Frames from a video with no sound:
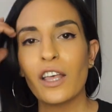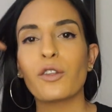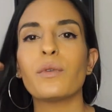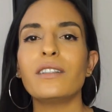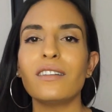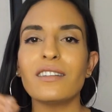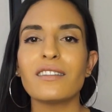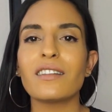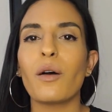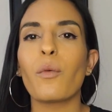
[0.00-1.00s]
The reason this
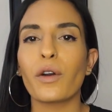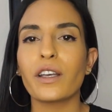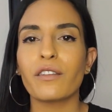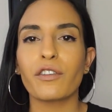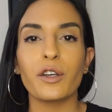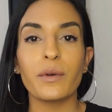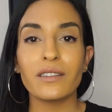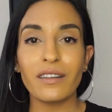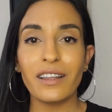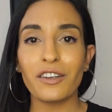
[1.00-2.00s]
is not working for you, it's
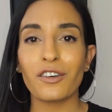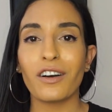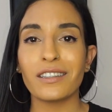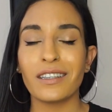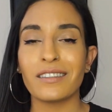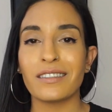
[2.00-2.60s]
not that your content